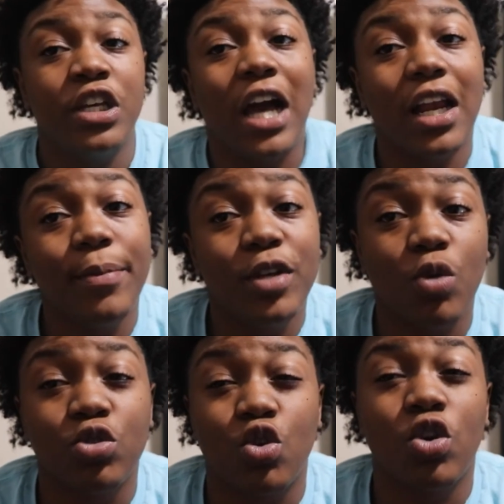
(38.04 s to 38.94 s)
Y'all let me know
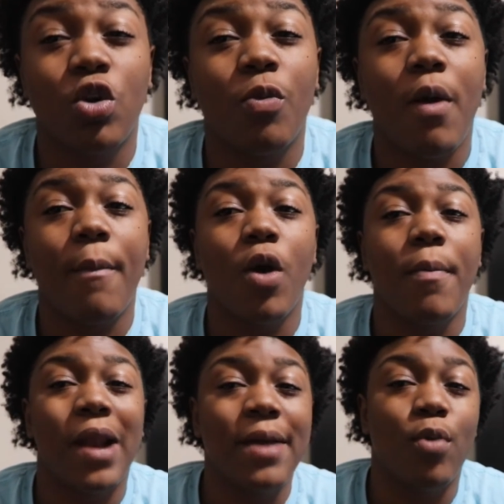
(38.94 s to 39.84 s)
what's going on with my boy
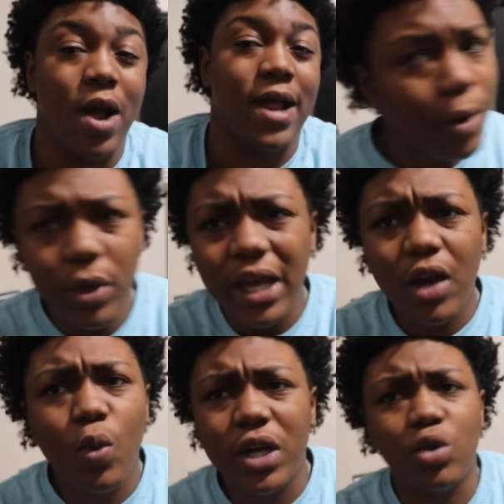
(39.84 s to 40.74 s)
Playboy. But we ain't
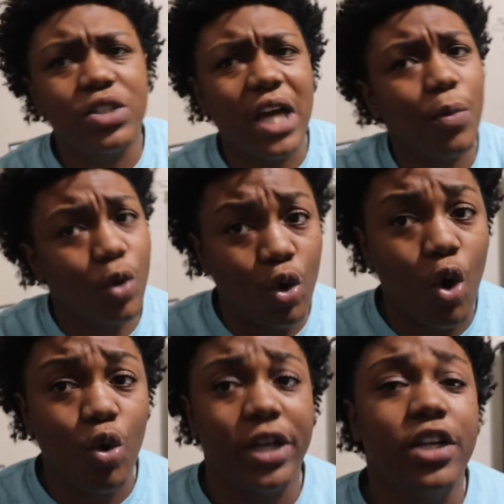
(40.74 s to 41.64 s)
gonna wait no time. we gonna
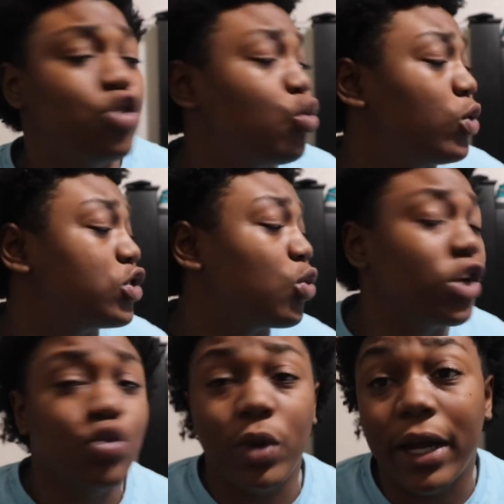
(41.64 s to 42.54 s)
go and get into it. So
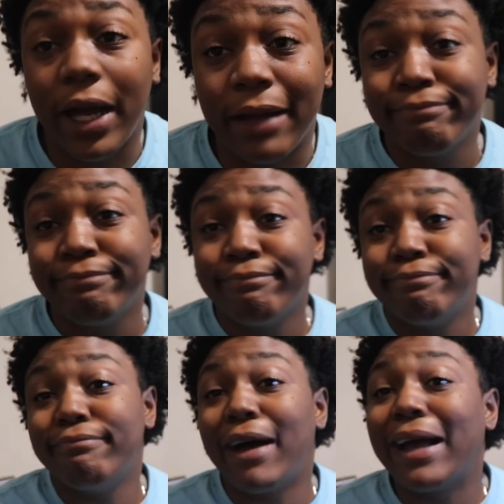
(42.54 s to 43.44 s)
guess what I got?
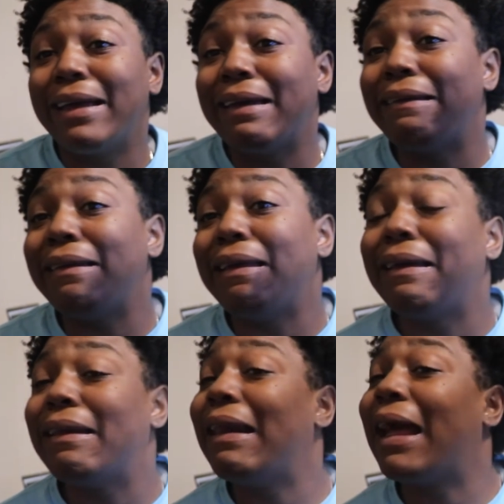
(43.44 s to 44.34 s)
My handy
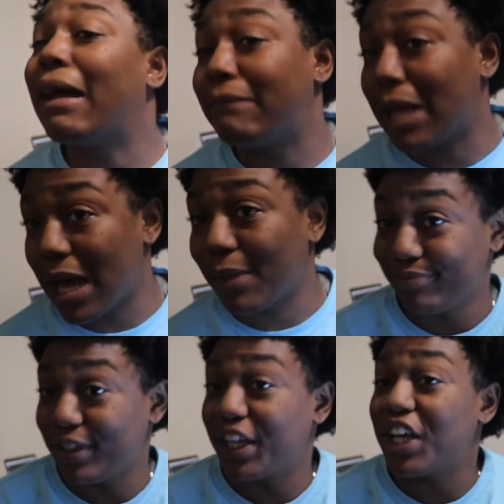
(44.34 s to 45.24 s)
dandy laptop.
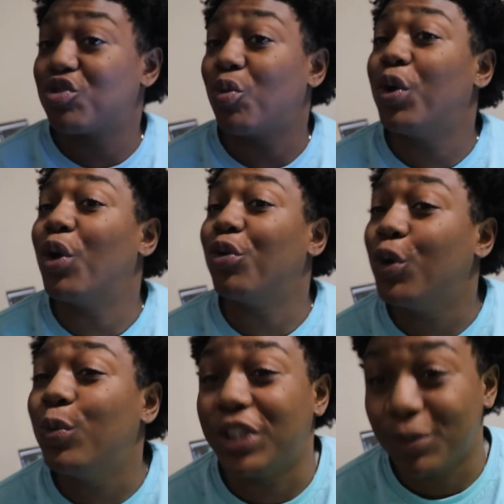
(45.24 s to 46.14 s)
And guess what we gonna
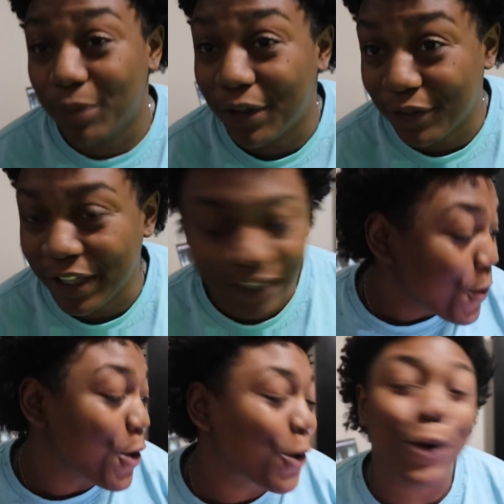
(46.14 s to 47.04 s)
do with this motherfucker?
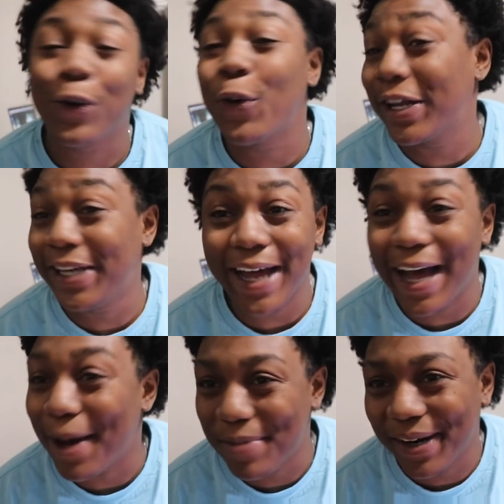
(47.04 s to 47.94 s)
we gonna go to
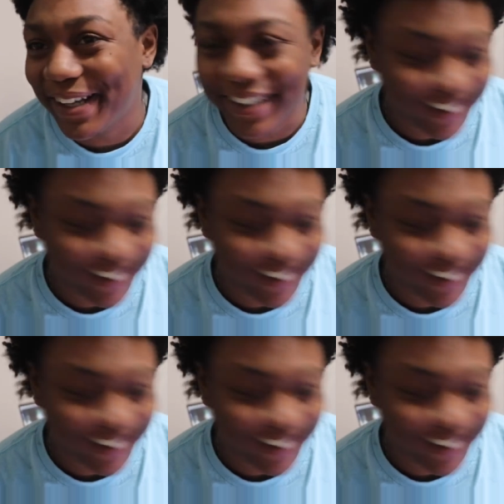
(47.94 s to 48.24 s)
QuickTime player.